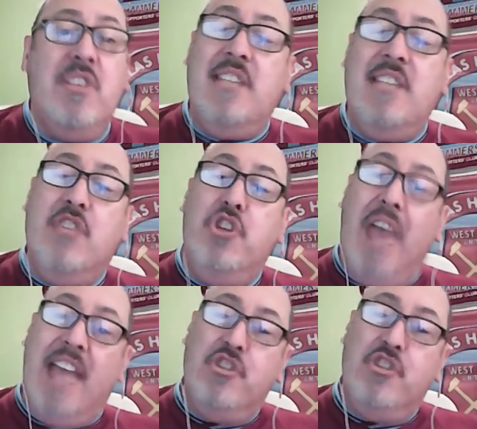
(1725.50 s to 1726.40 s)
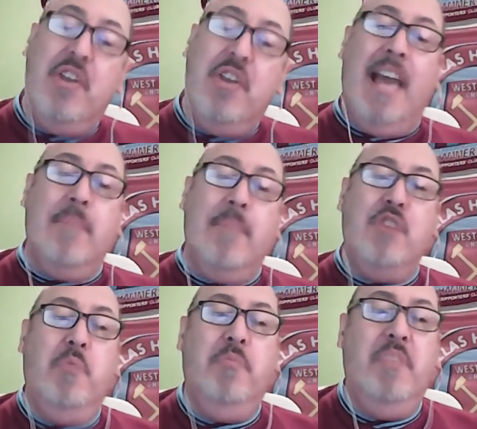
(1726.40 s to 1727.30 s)
said, do you hang out
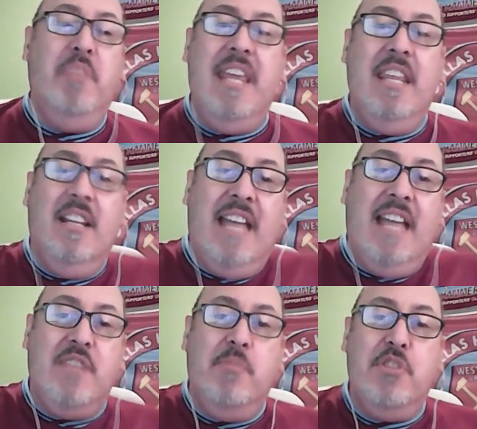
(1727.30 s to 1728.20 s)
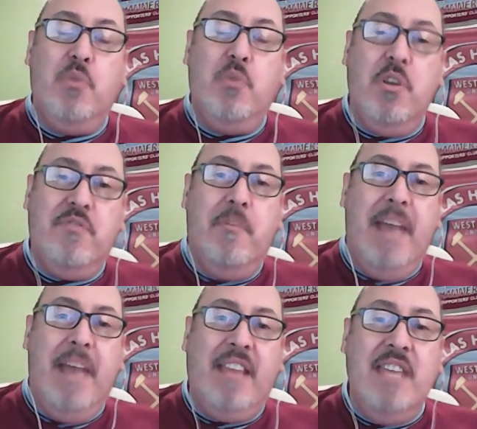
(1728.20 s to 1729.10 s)
much with any of the lads from the squads from
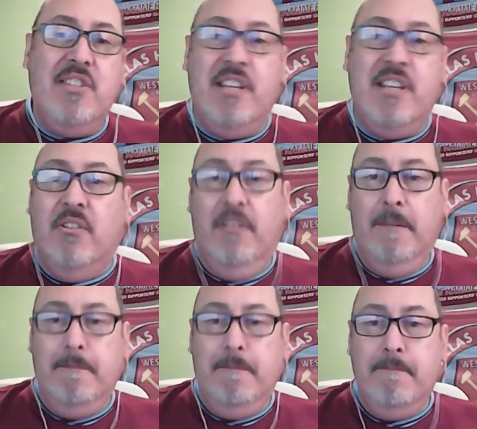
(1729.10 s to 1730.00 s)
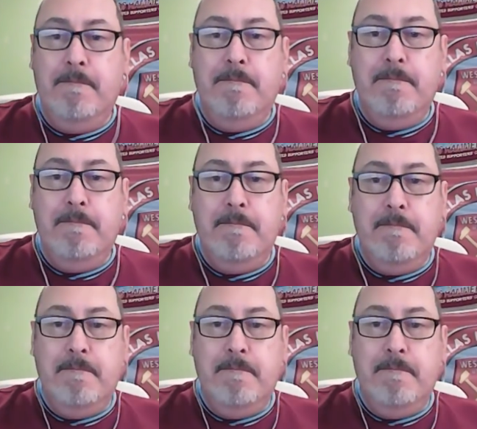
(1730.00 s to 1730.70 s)
back then still? Well,